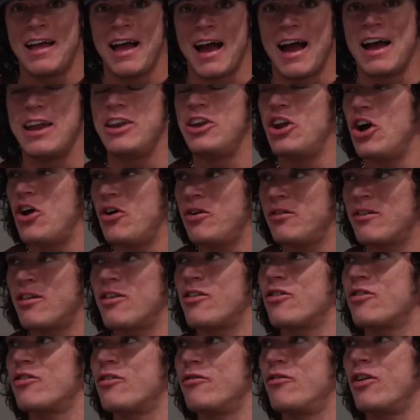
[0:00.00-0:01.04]
I know that
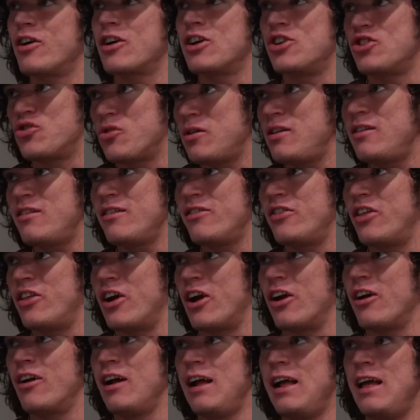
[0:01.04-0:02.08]
there's some fucking treats in
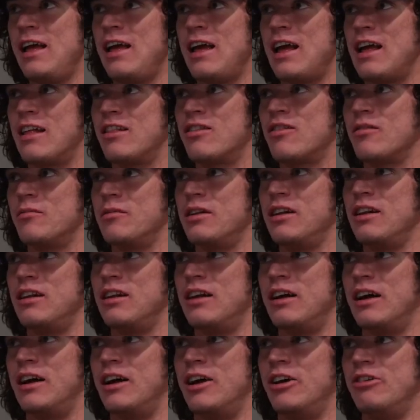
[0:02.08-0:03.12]
there and some
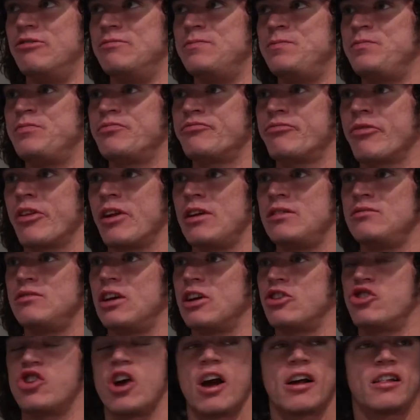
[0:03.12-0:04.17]
little,
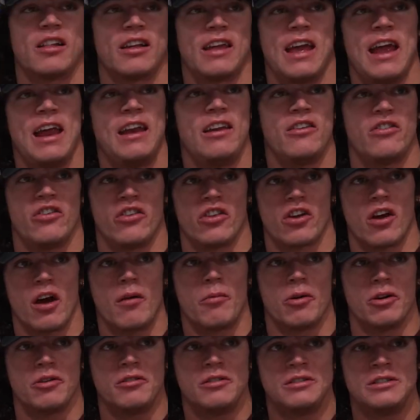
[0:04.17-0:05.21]
like chocolate candies in the
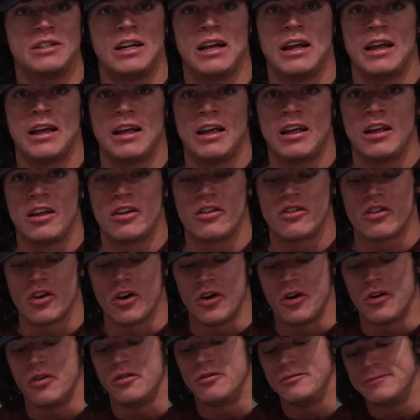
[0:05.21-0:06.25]
cupboard.
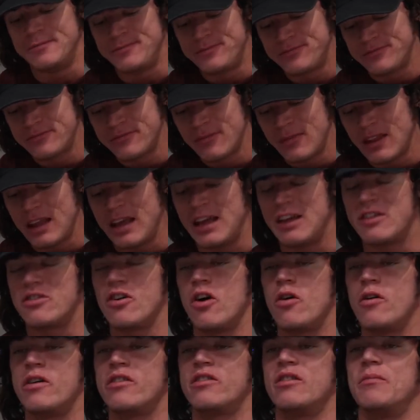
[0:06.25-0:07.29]
So it's
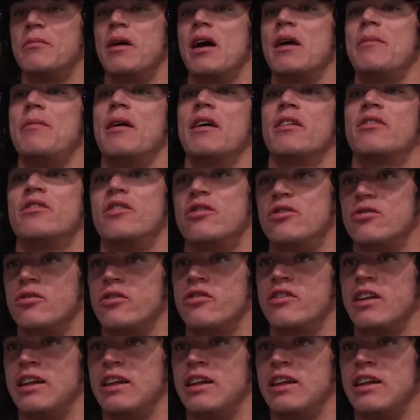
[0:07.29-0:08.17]
always in my best interest,